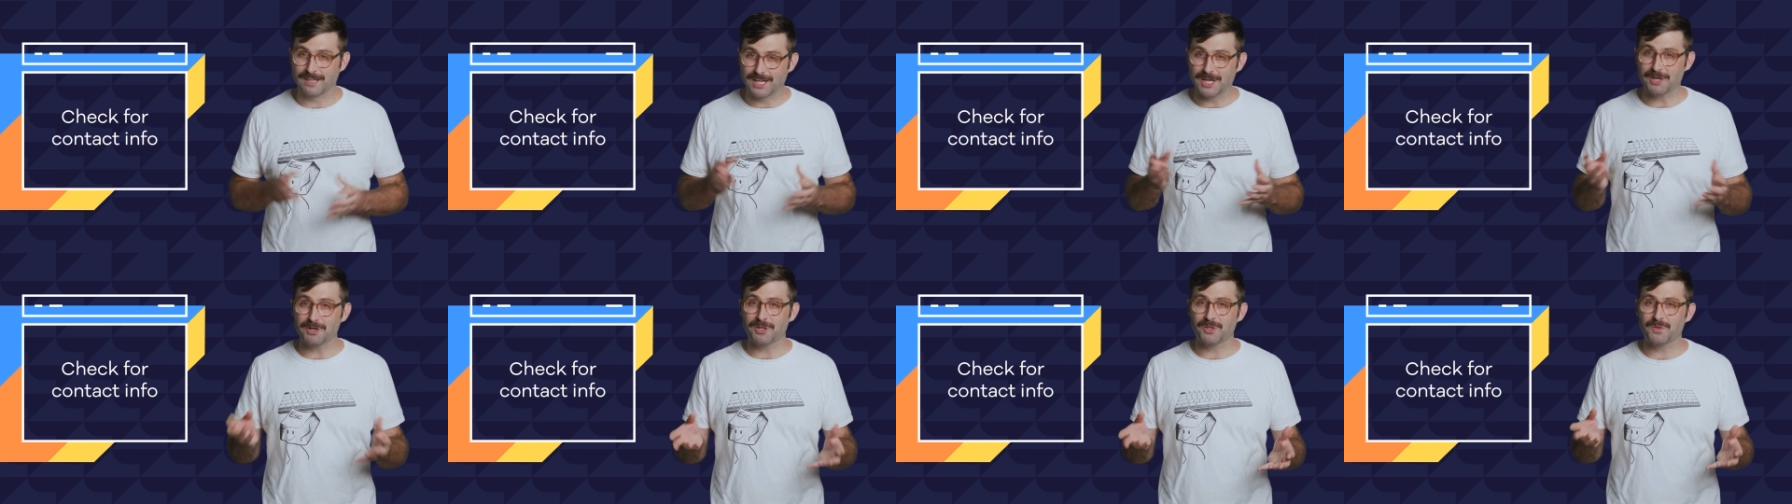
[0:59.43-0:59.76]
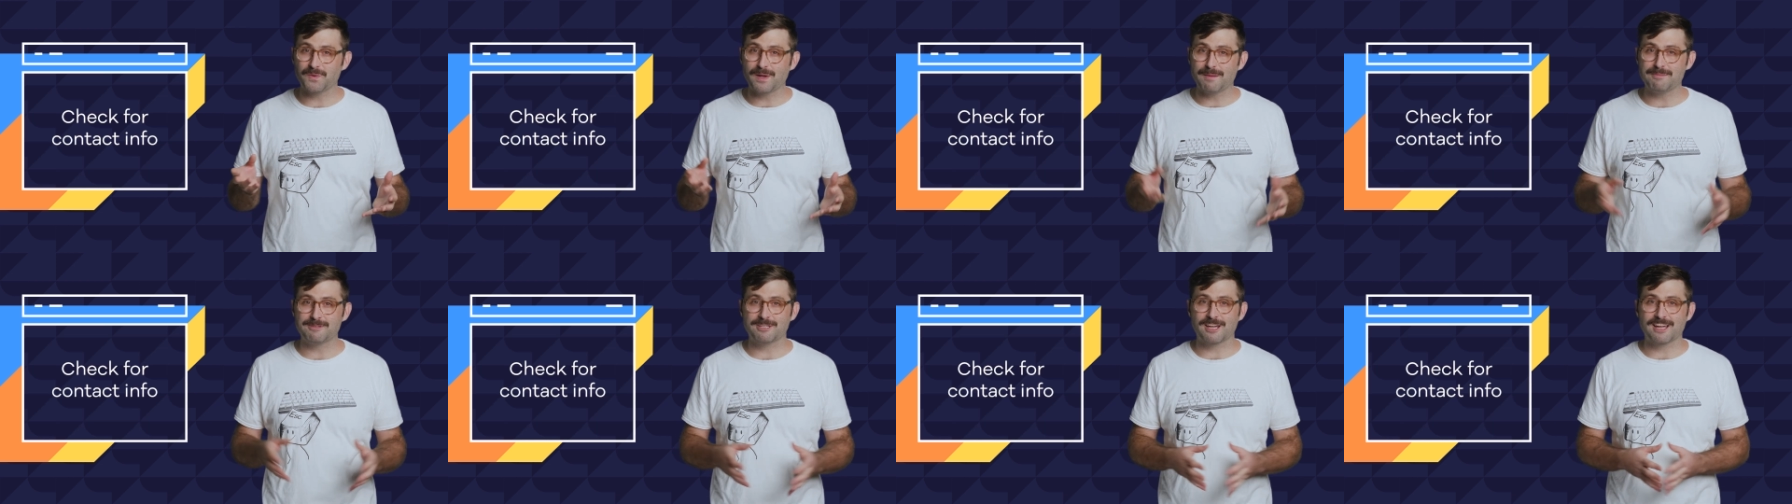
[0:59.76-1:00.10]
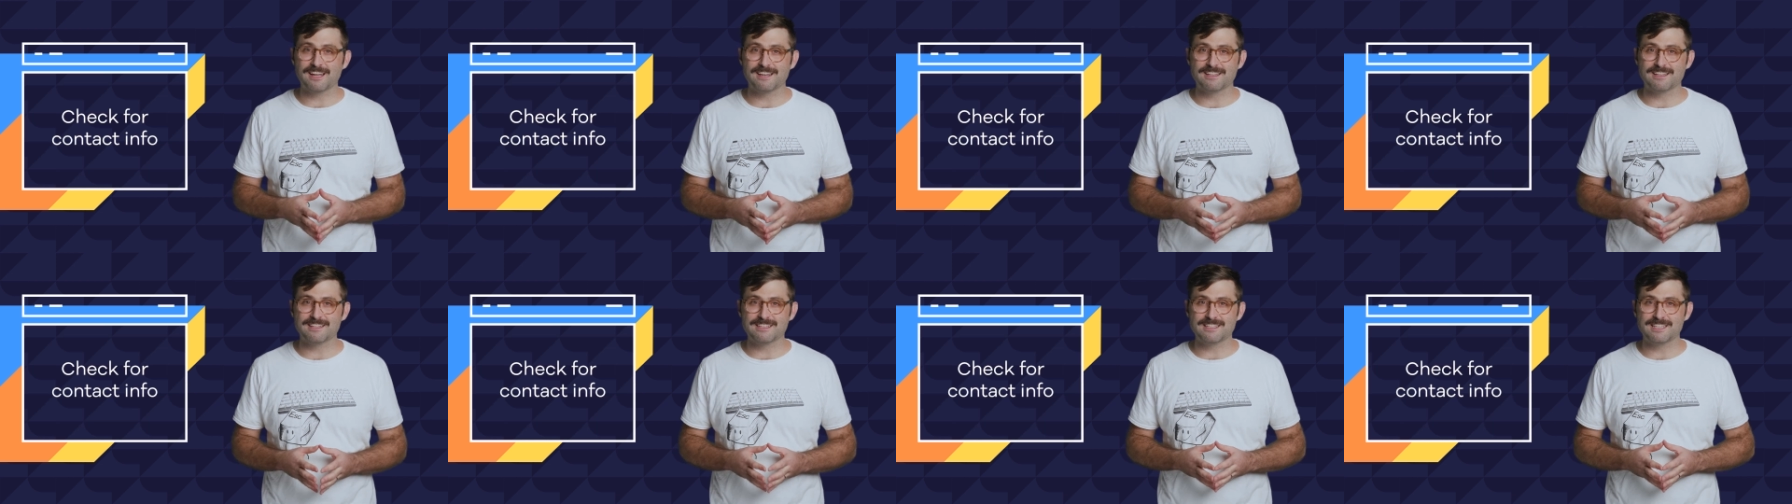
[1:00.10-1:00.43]
go to the
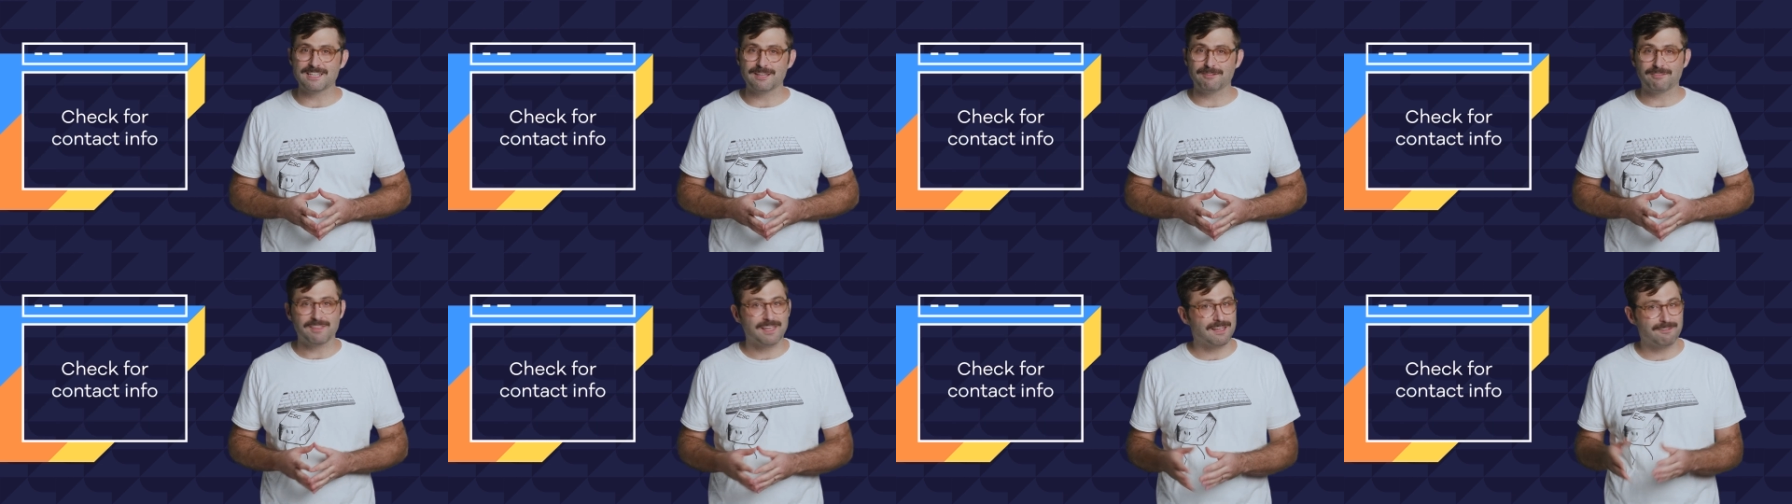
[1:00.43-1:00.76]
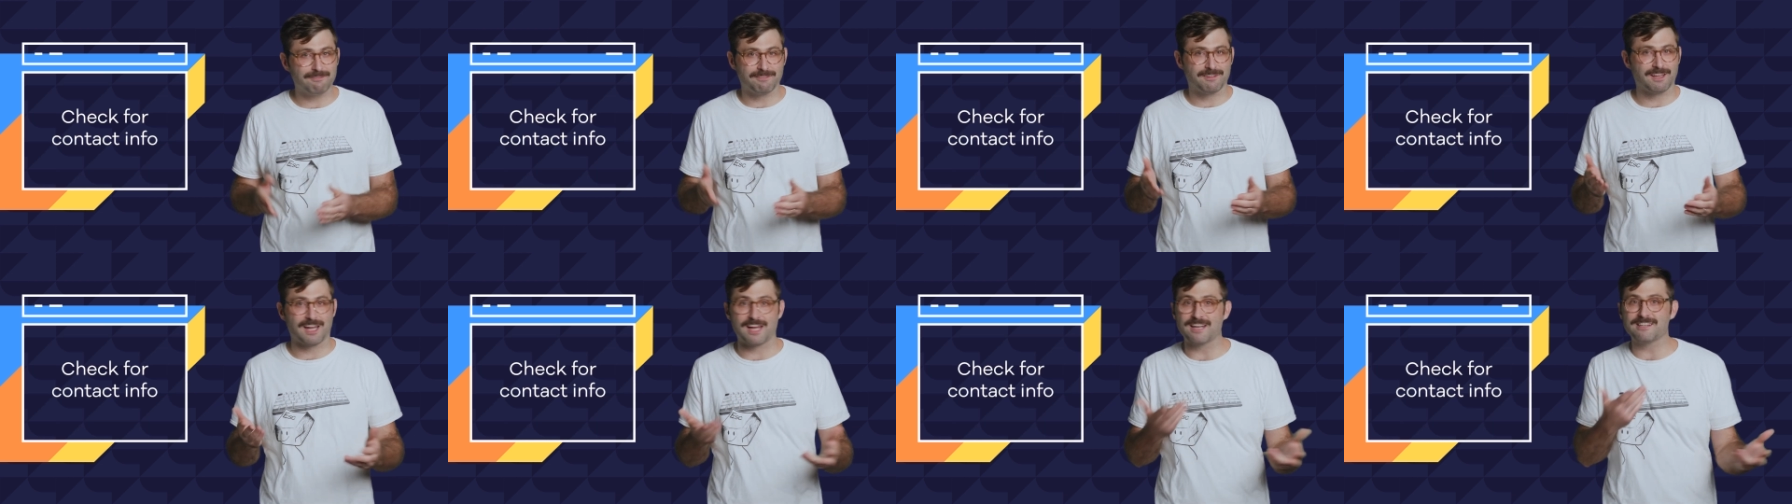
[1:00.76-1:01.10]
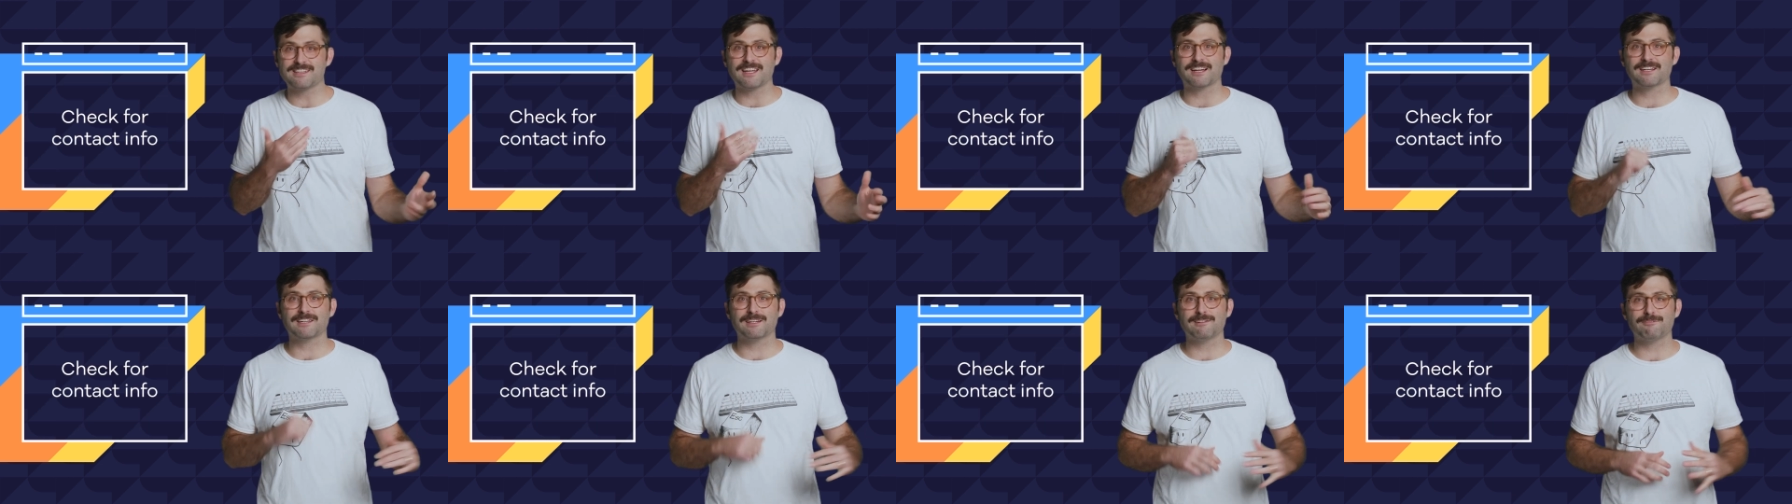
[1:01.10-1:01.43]
website and see if they have
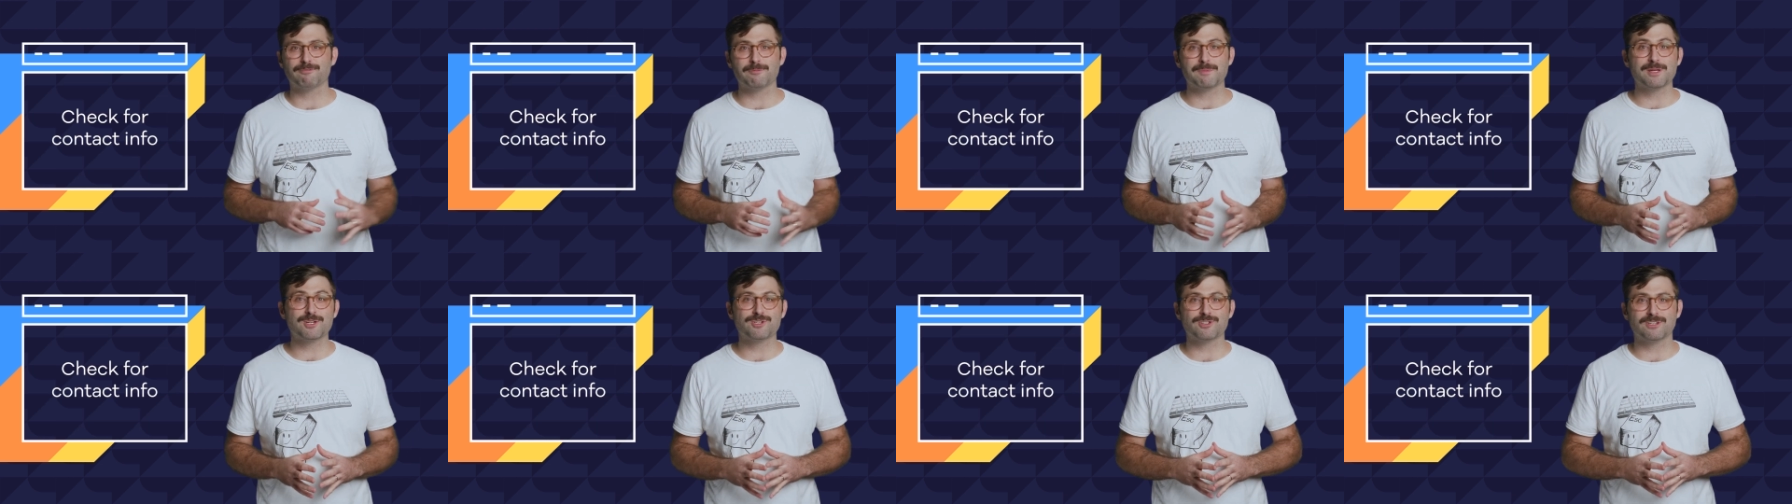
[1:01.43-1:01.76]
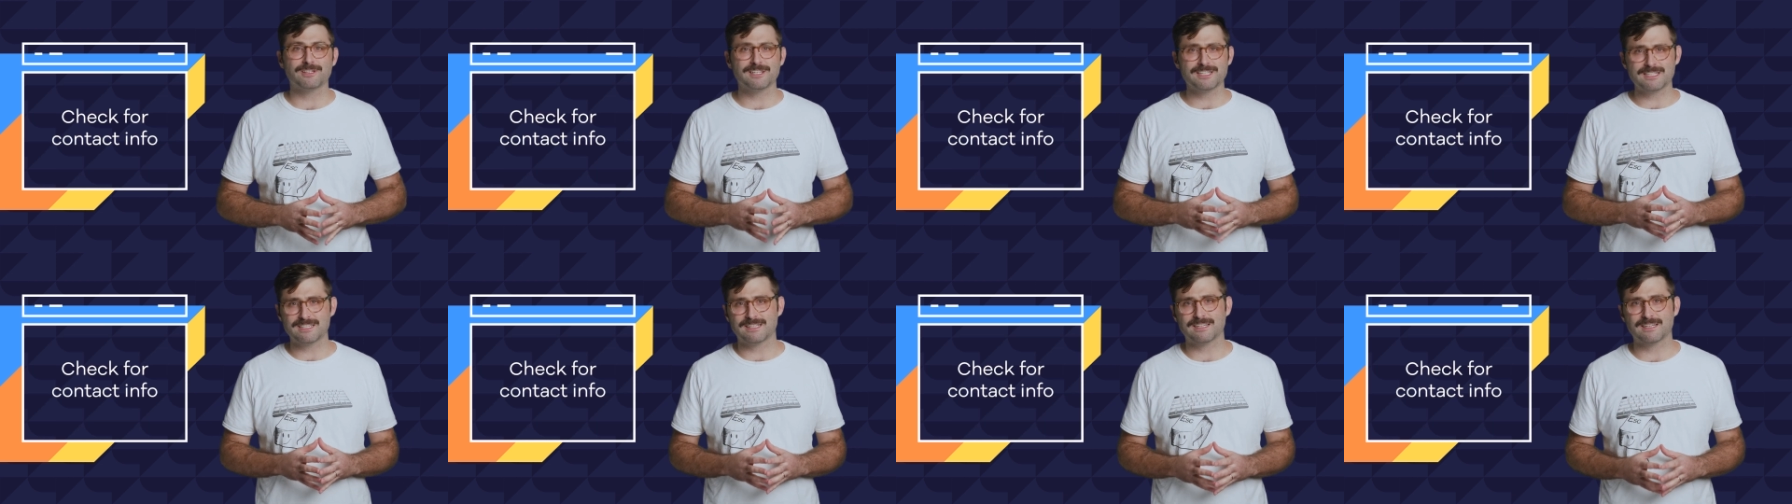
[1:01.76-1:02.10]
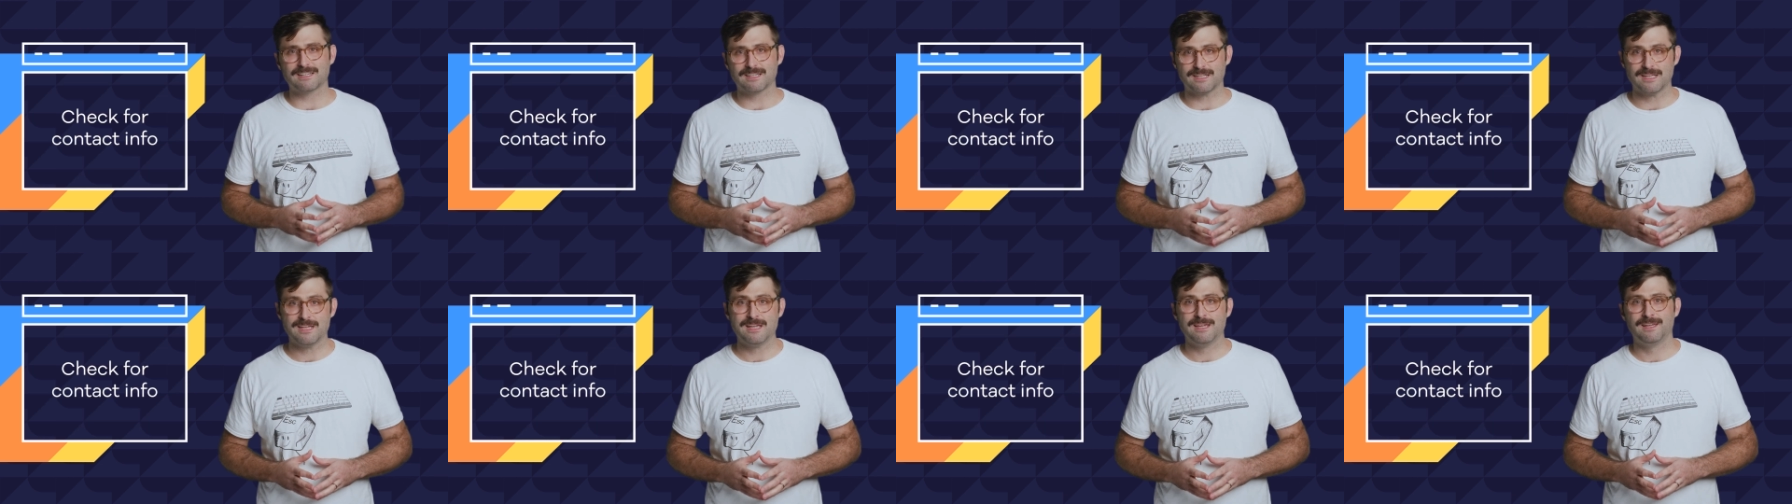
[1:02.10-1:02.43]
contact information
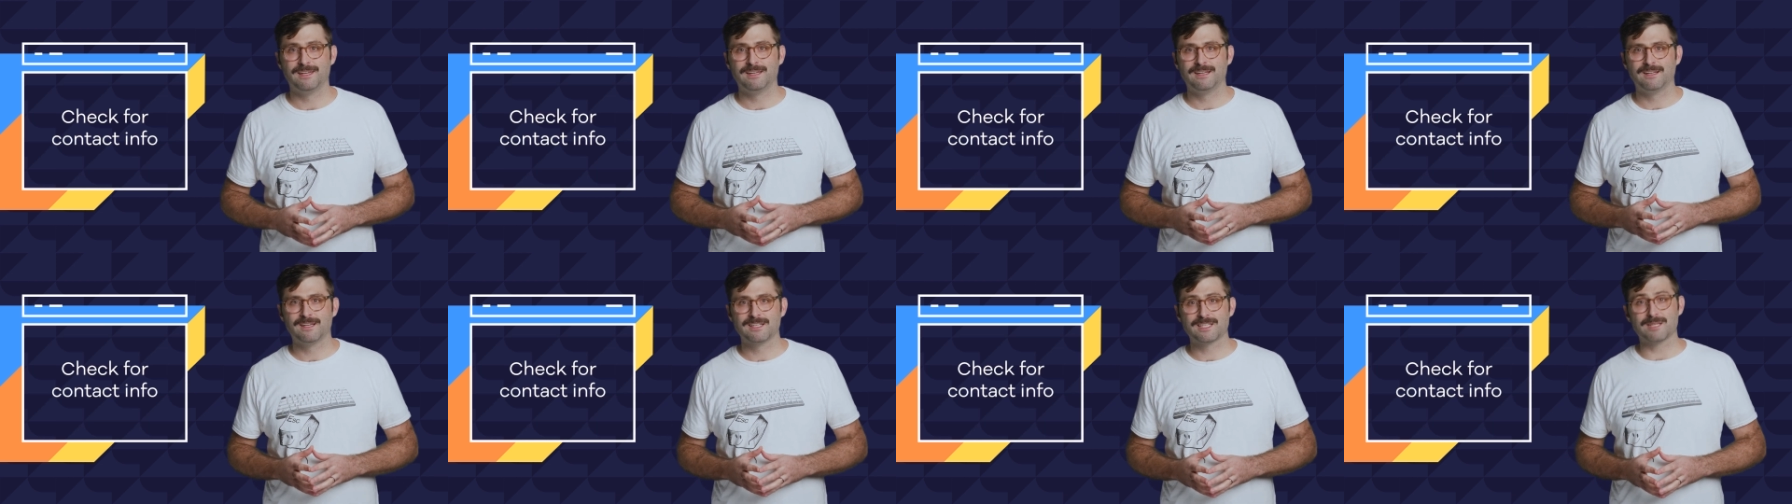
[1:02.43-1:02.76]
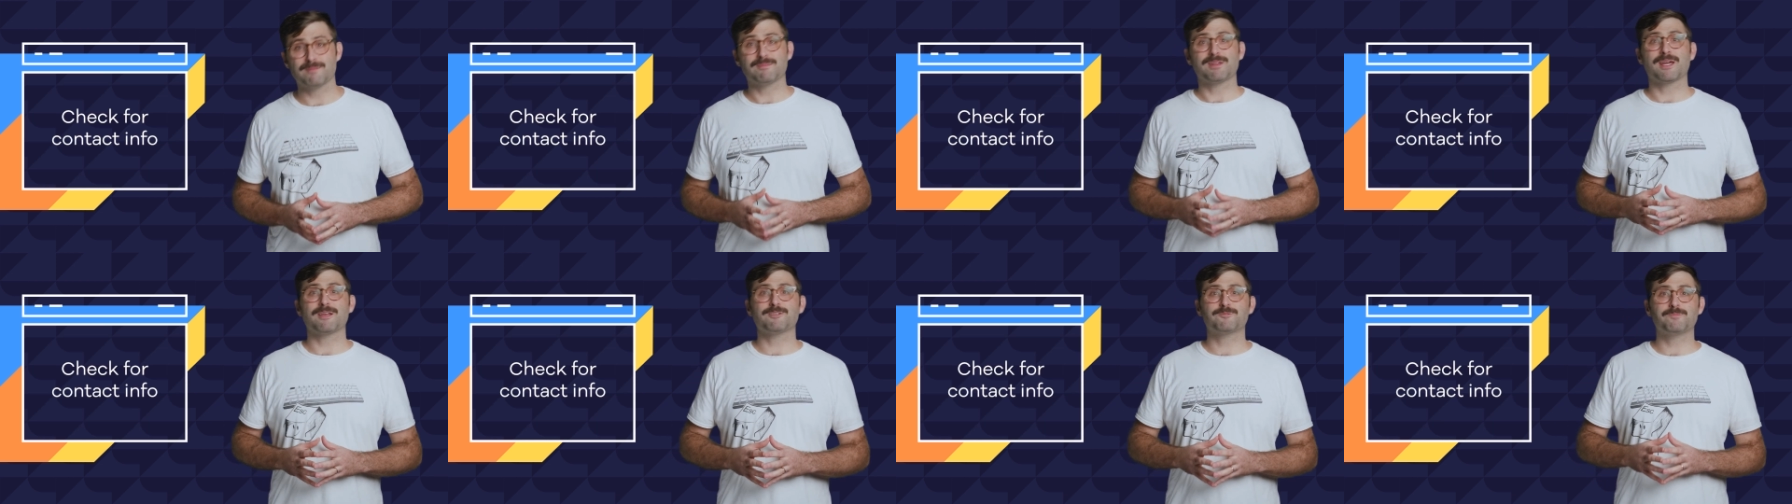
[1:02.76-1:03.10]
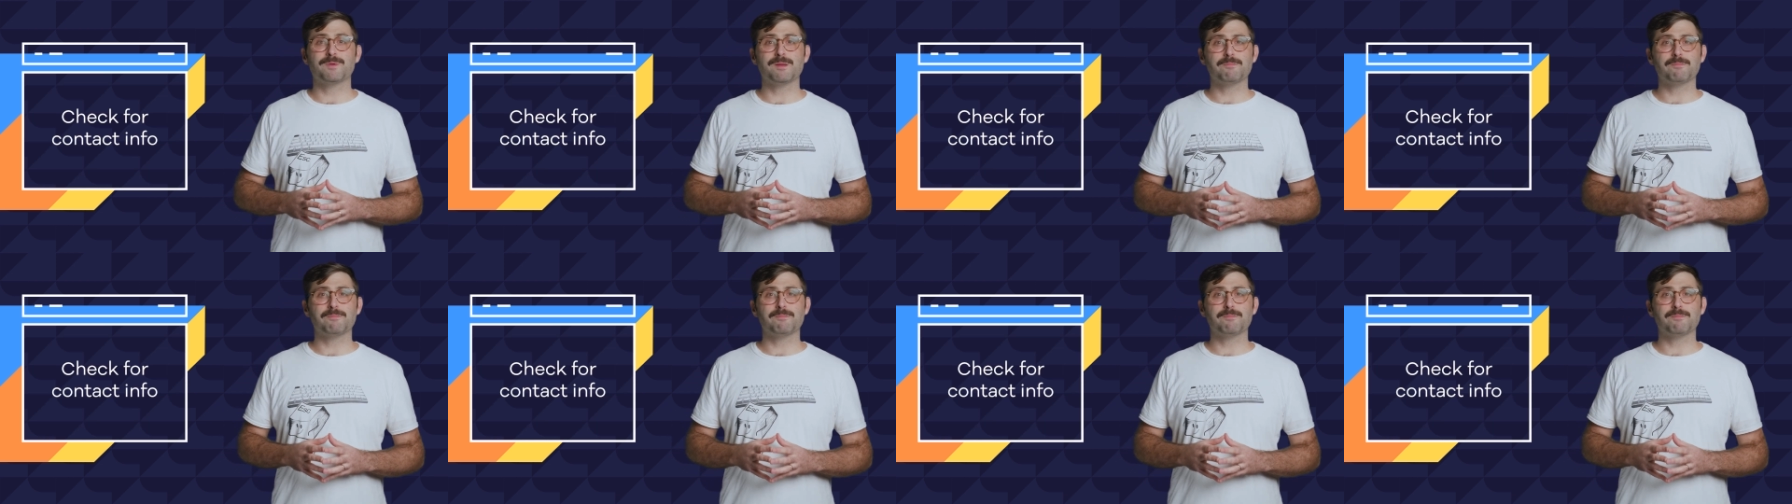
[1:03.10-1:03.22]
listed. Sometimes